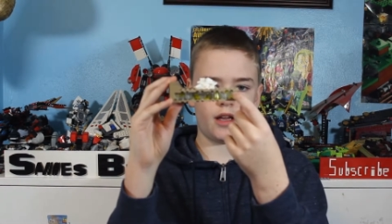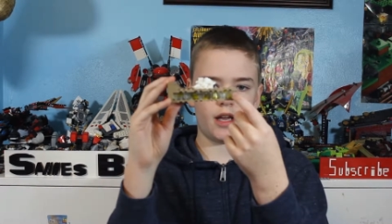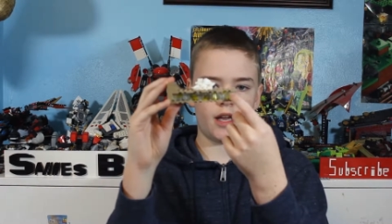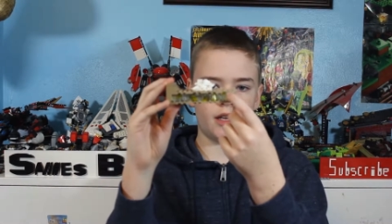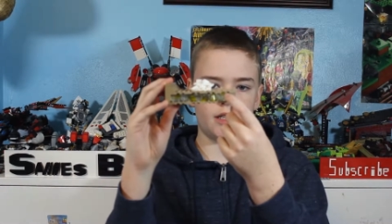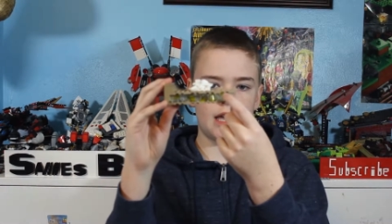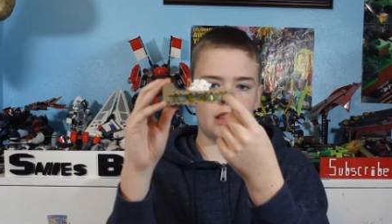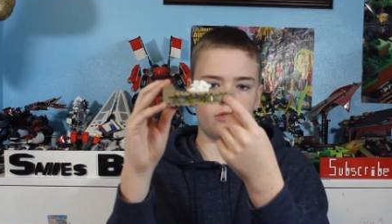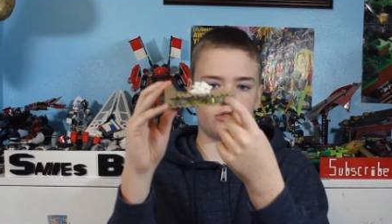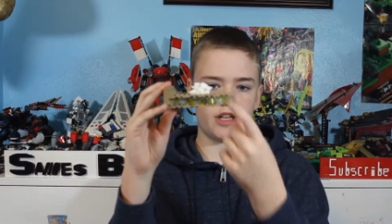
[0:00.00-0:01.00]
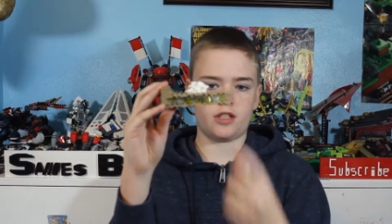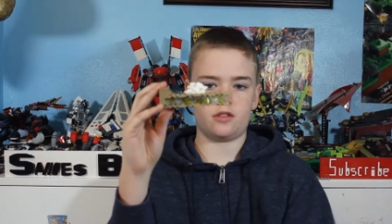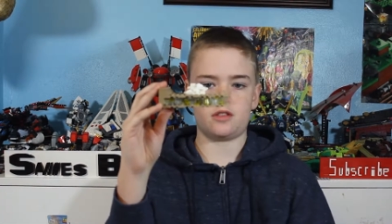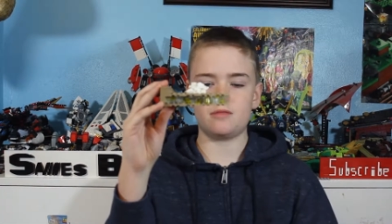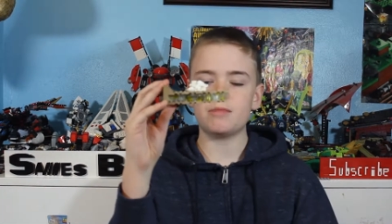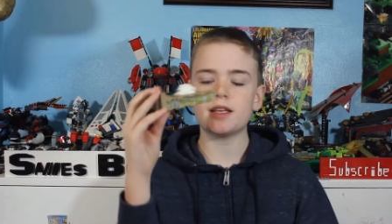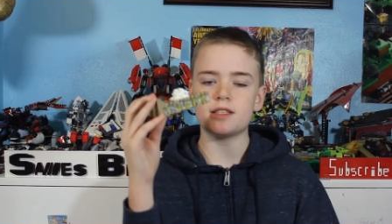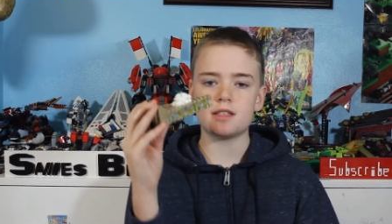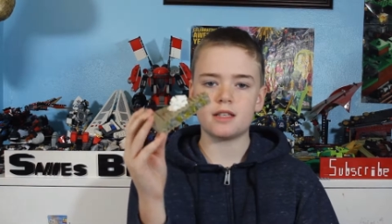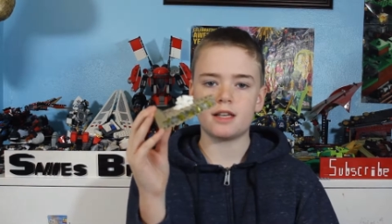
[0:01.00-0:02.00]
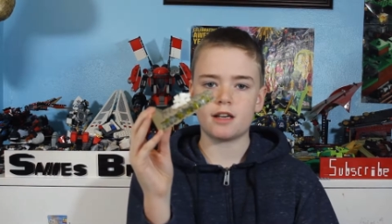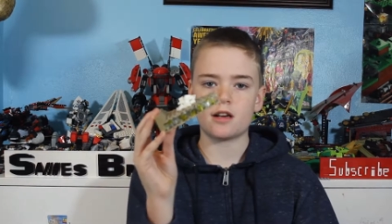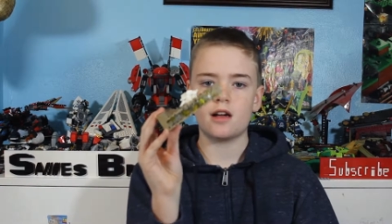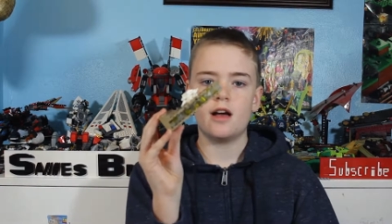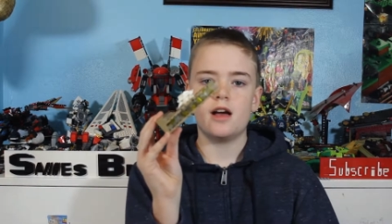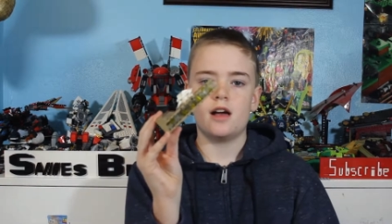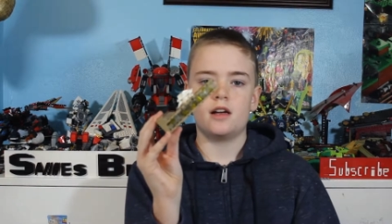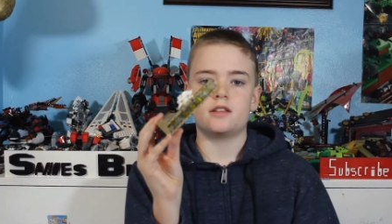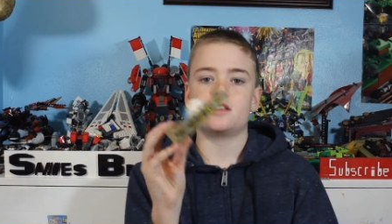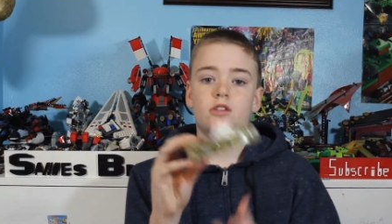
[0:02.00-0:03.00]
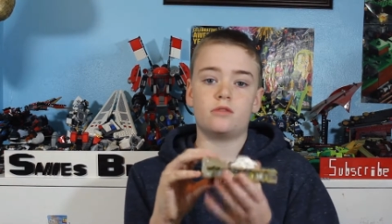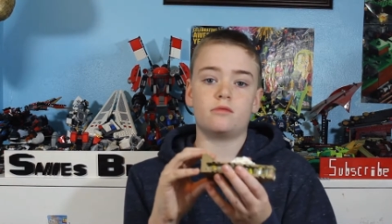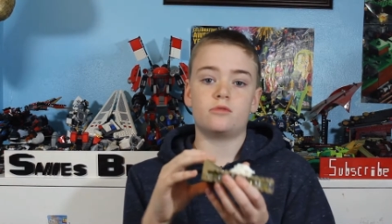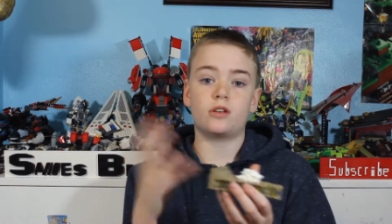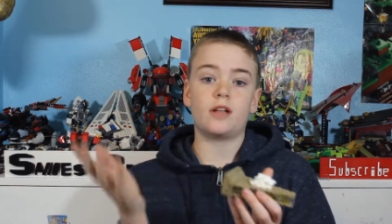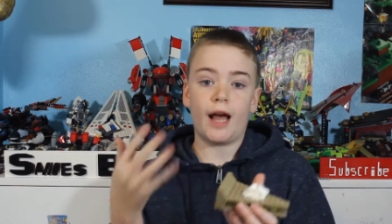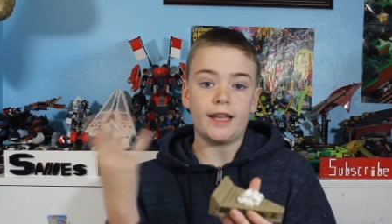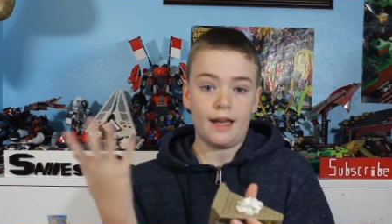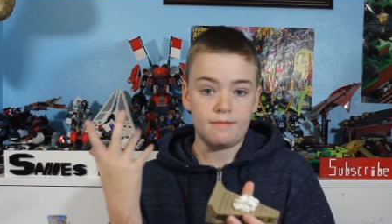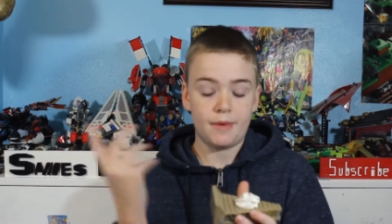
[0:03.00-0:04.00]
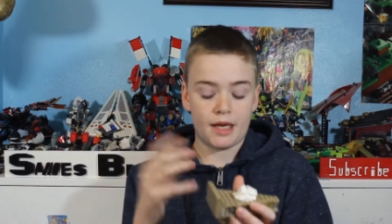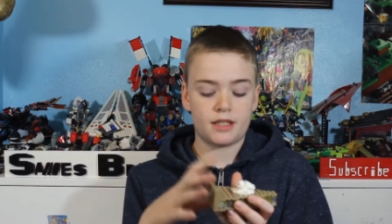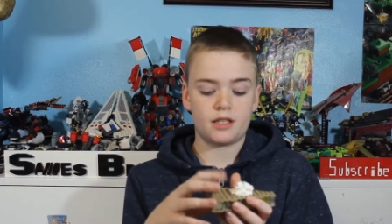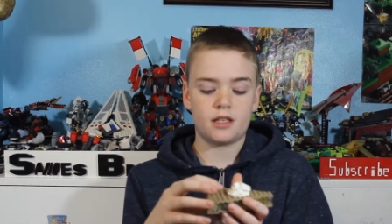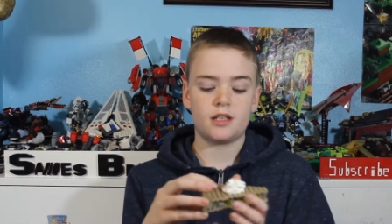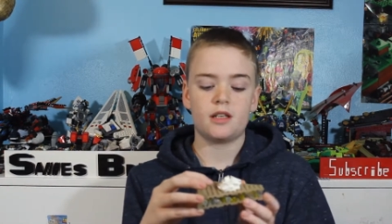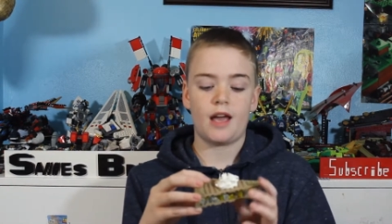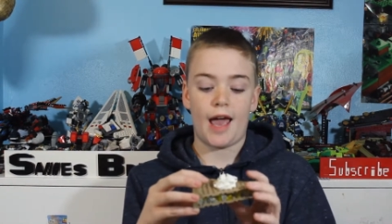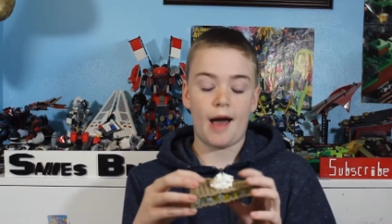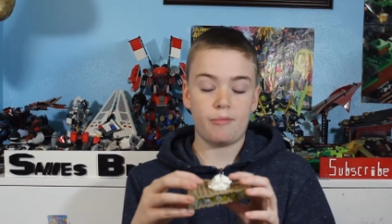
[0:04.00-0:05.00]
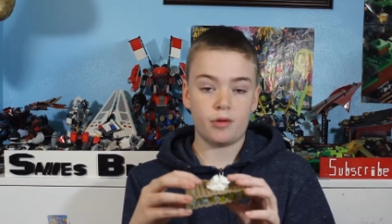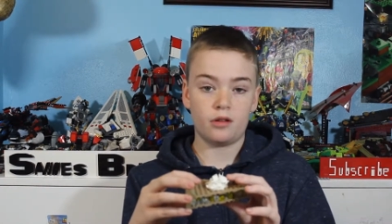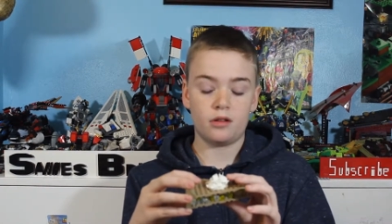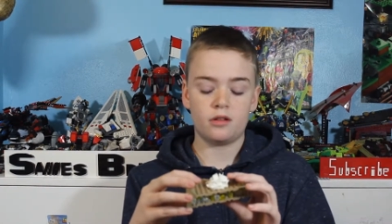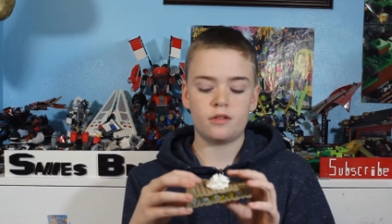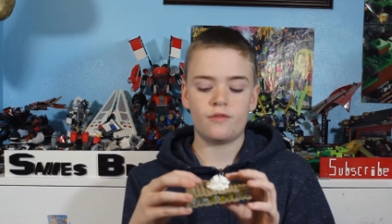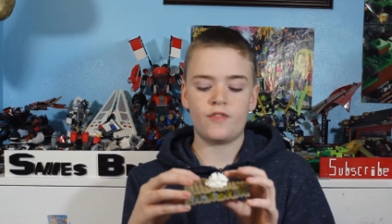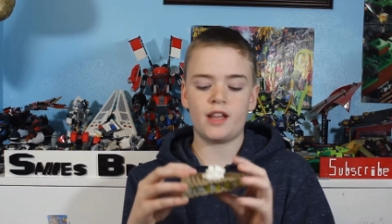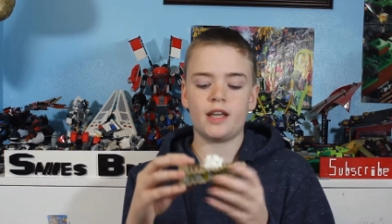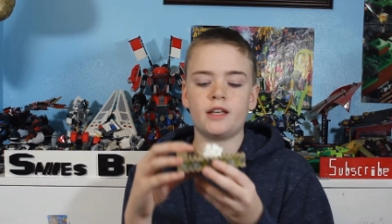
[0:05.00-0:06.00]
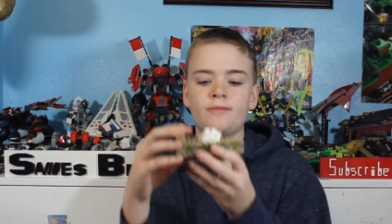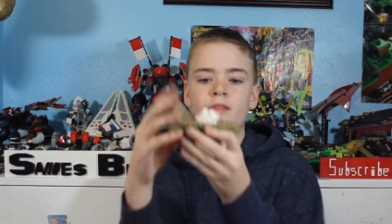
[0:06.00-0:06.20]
and yellow translucent pieces in here to look like that baked apple filling.